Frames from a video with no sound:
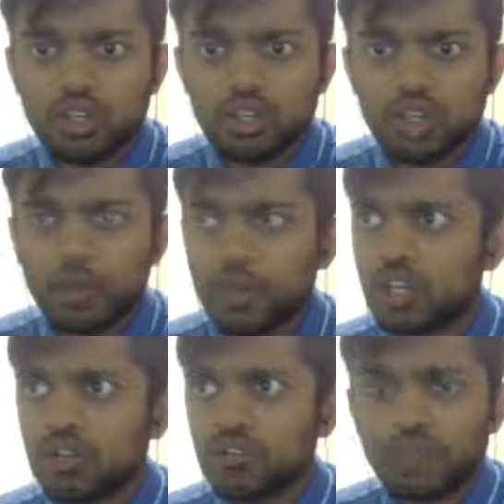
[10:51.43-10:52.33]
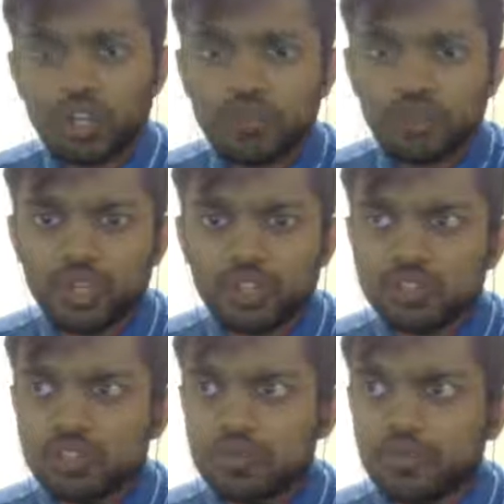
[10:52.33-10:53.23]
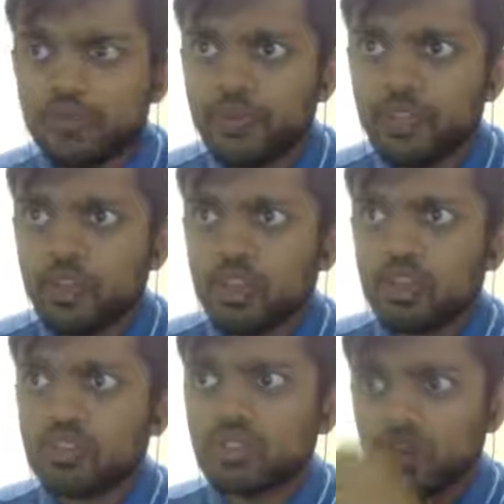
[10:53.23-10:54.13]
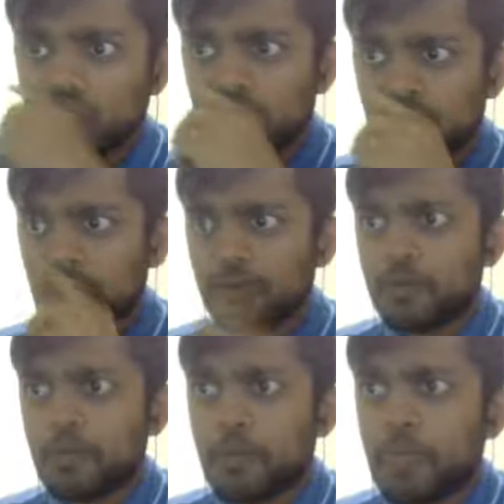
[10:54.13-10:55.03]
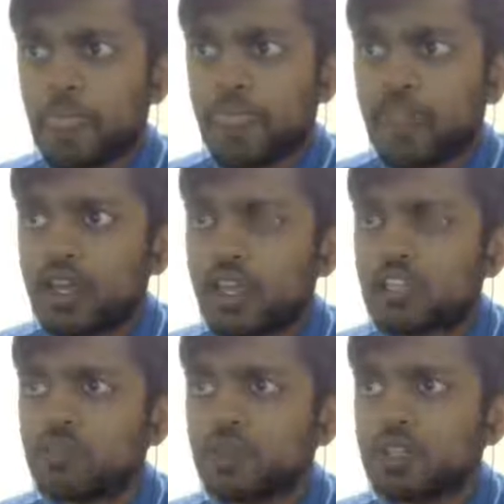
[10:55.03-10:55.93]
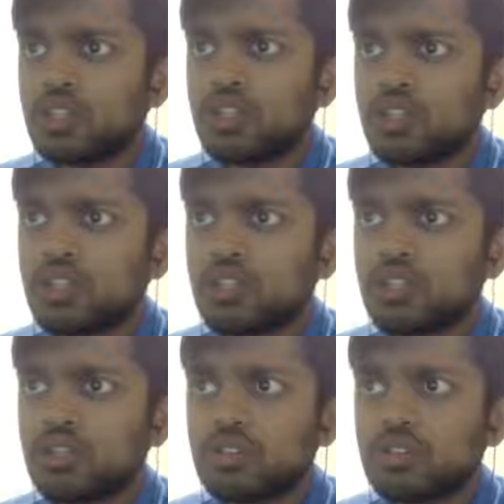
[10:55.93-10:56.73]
coming in a few days. So it has been a